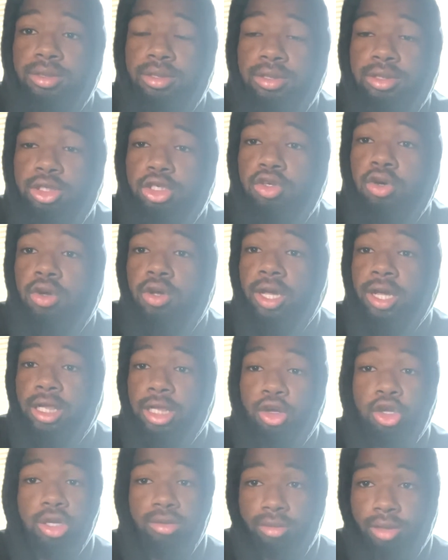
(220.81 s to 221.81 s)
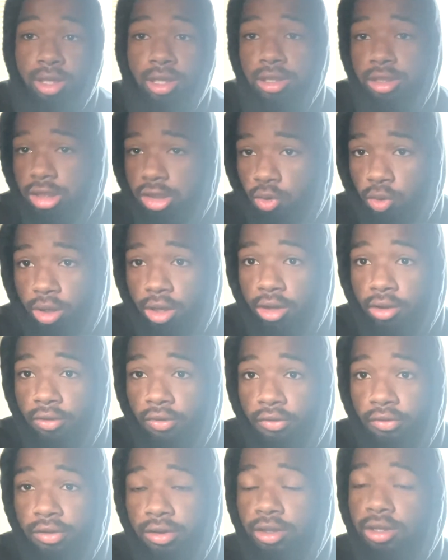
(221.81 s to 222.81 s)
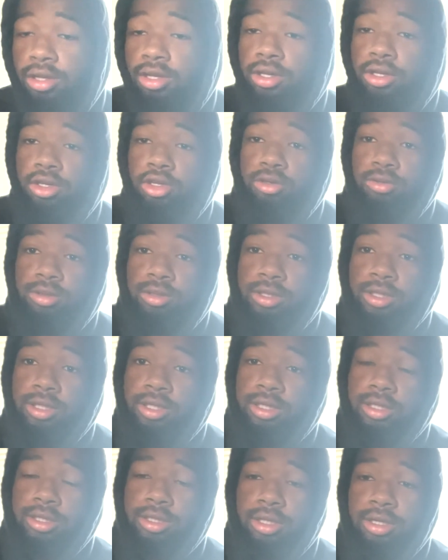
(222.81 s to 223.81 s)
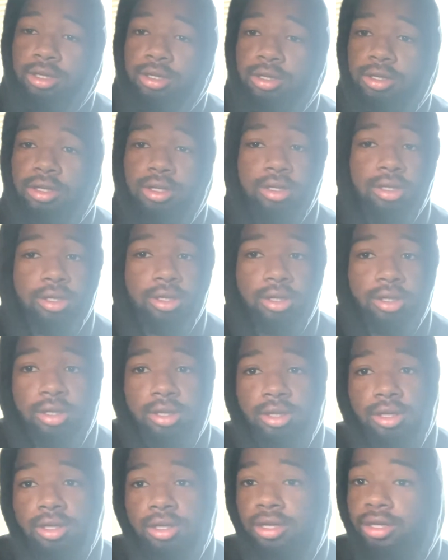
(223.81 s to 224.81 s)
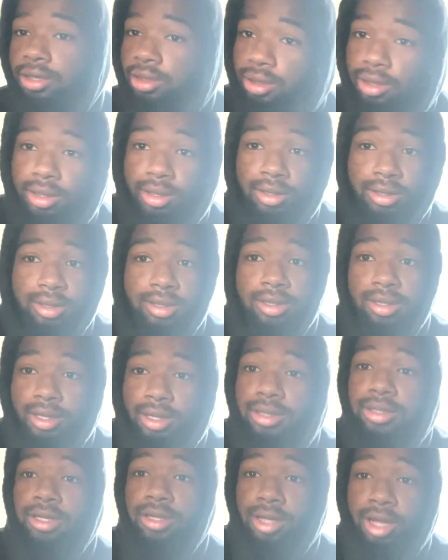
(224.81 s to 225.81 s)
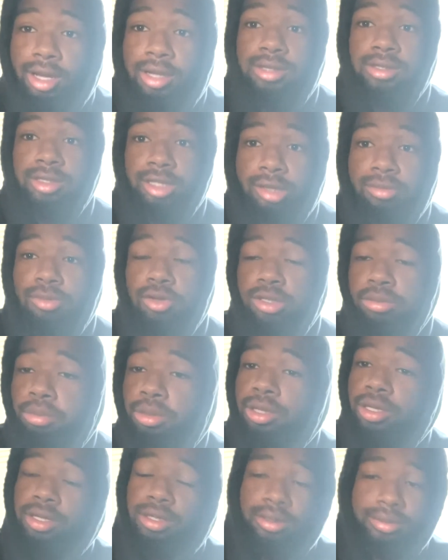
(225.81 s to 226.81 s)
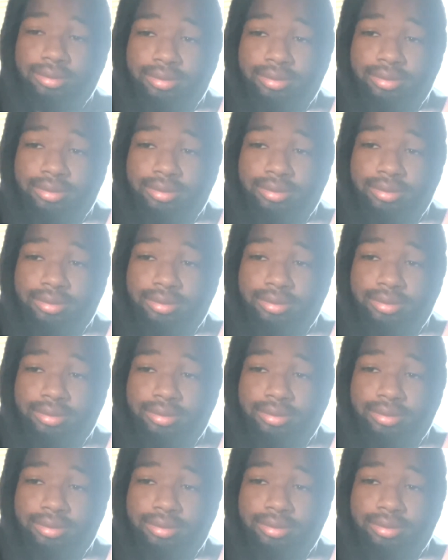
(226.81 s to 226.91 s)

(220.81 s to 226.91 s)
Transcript: So including me is 12. You know what I'm saying? So hey, it's a lot of siblings, but